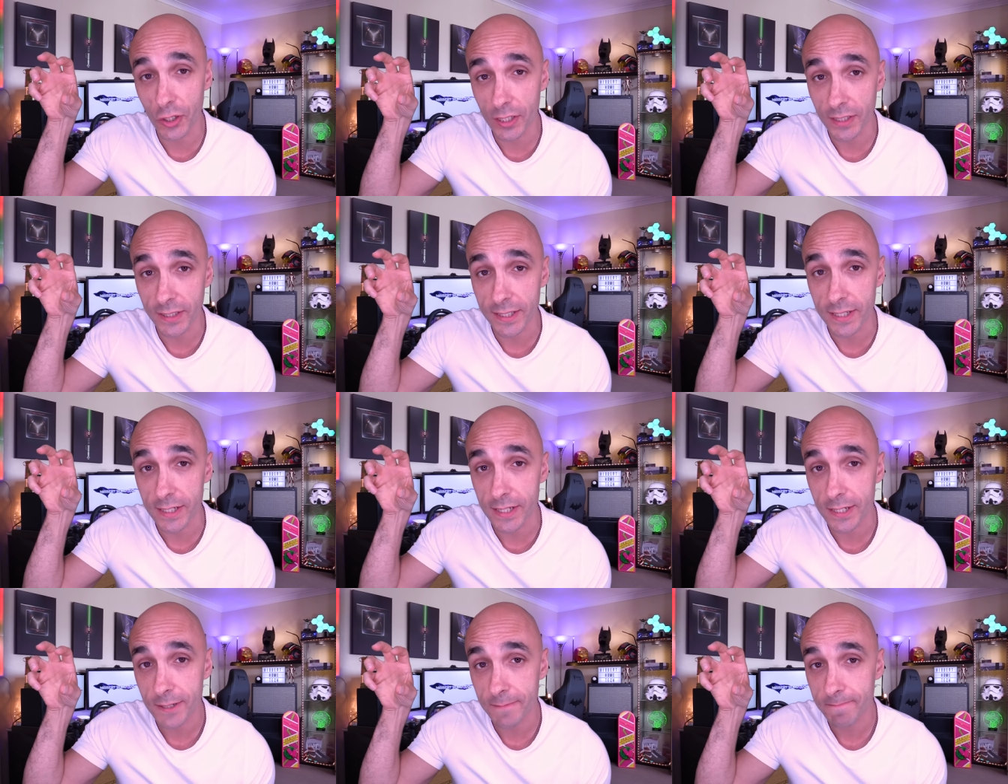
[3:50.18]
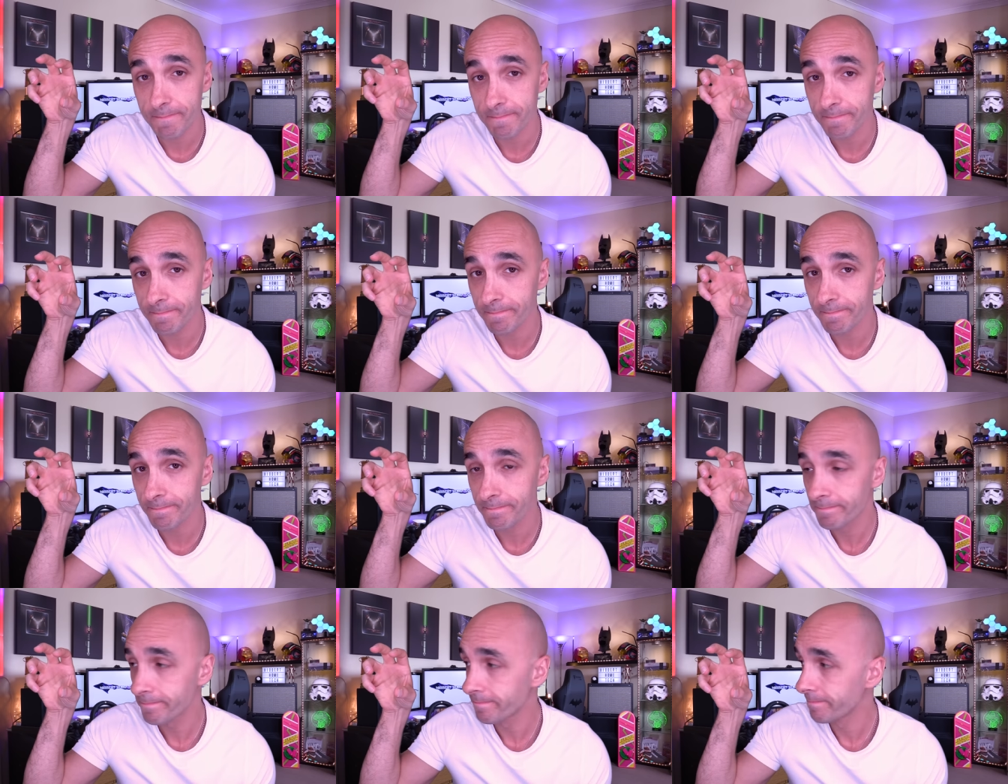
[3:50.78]
like this.
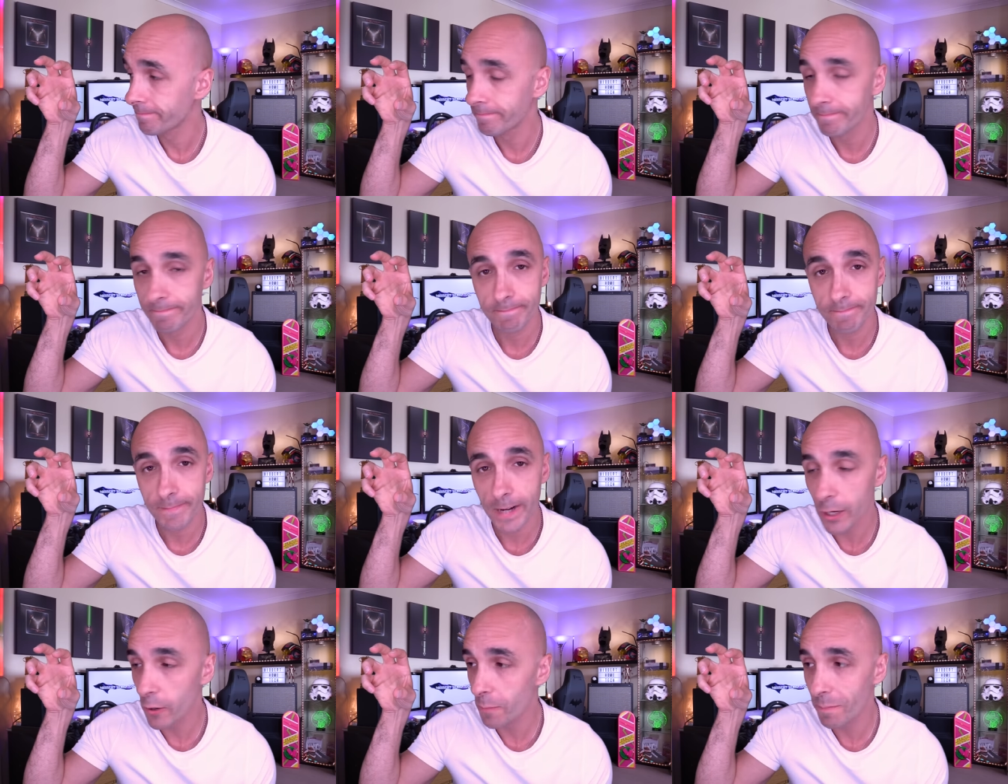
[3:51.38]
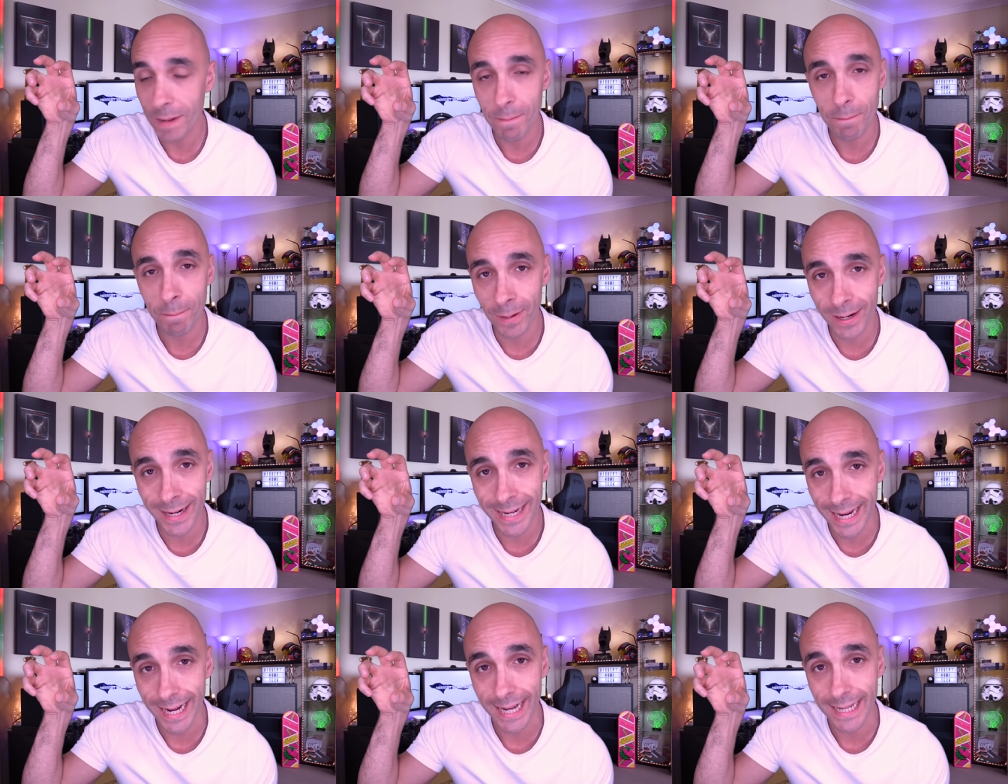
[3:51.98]
I don't mean
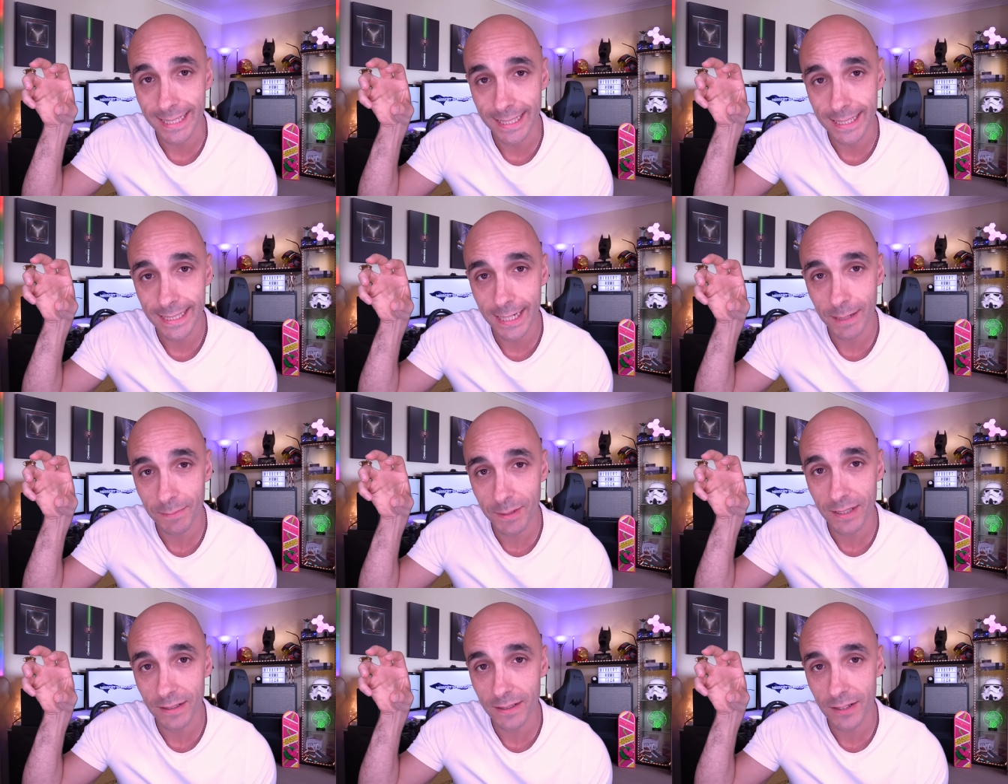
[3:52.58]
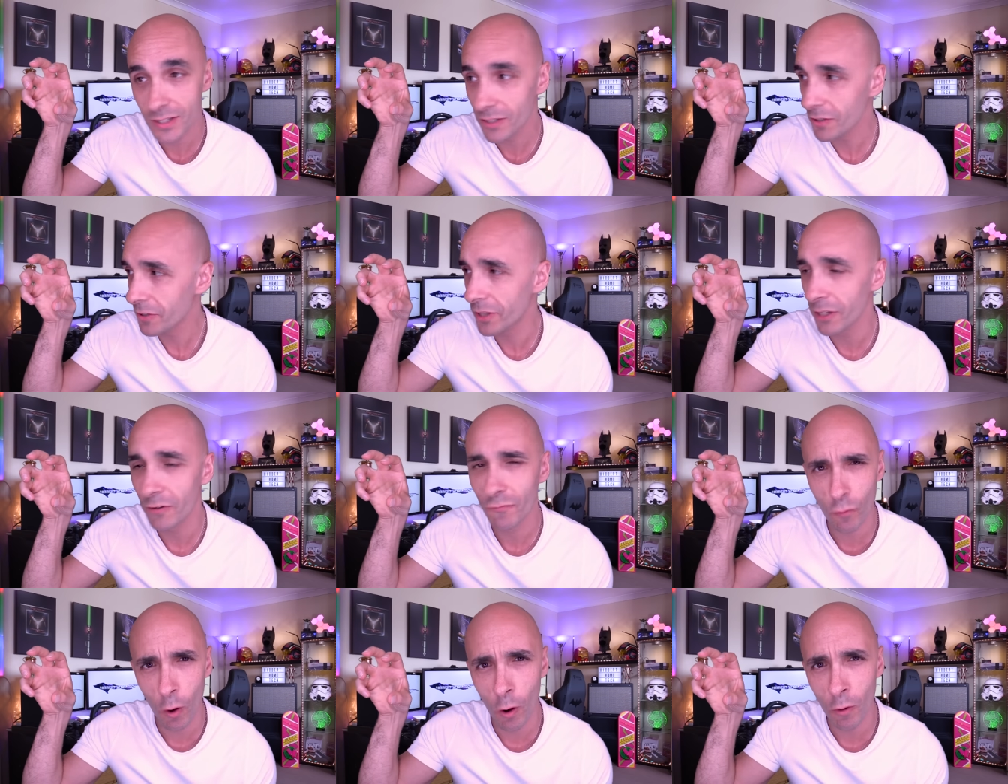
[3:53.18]
my hand. I mean, there's
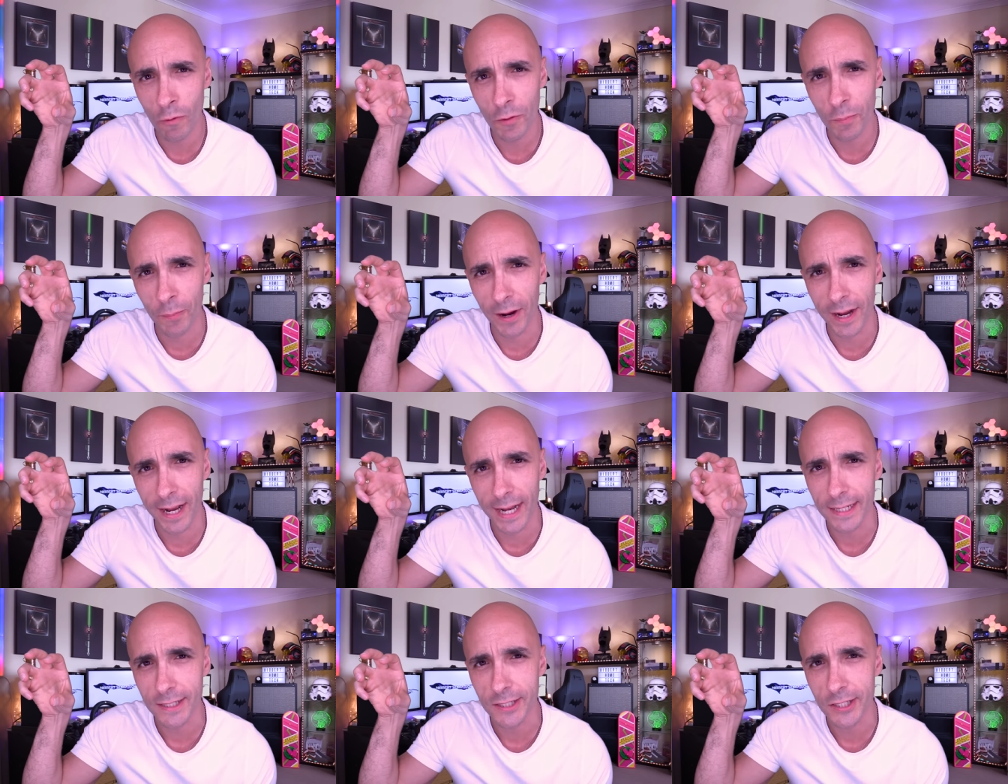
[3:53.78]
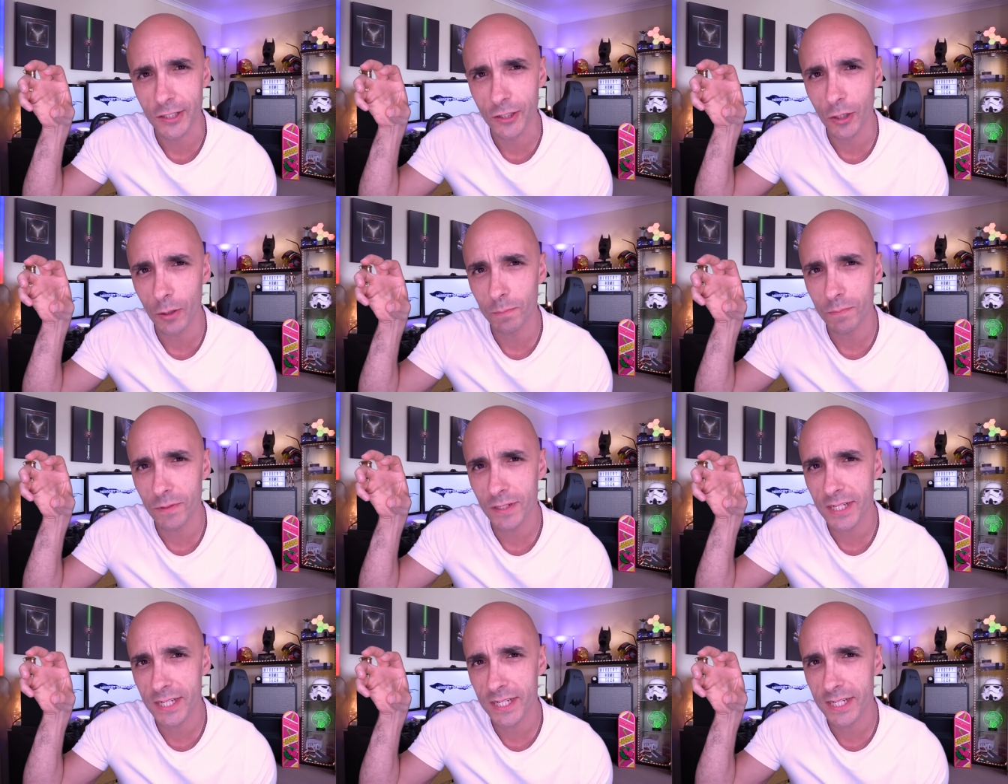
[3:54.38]
nothing wrong with my hand.
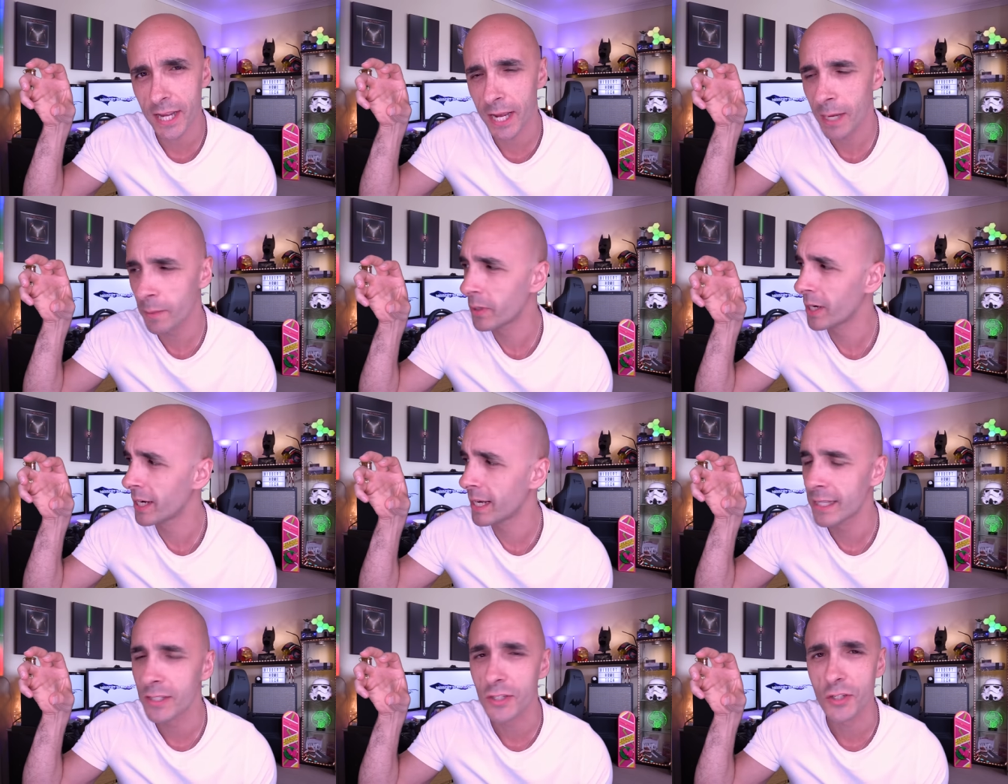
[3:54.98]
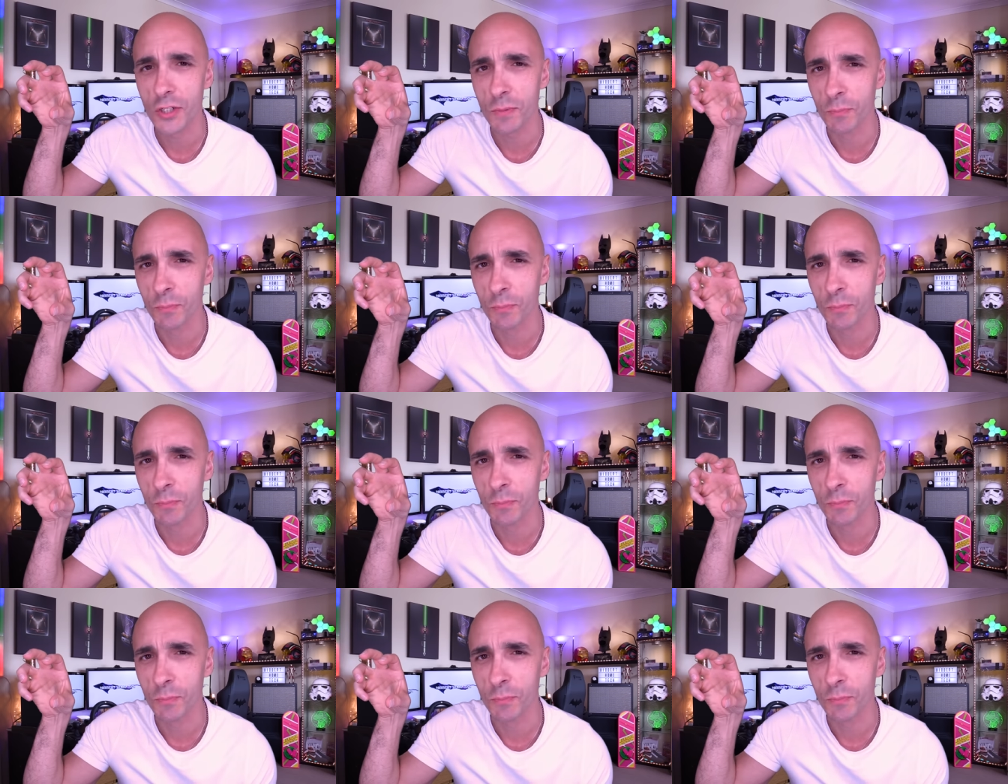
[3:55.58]
Stop saying my hands are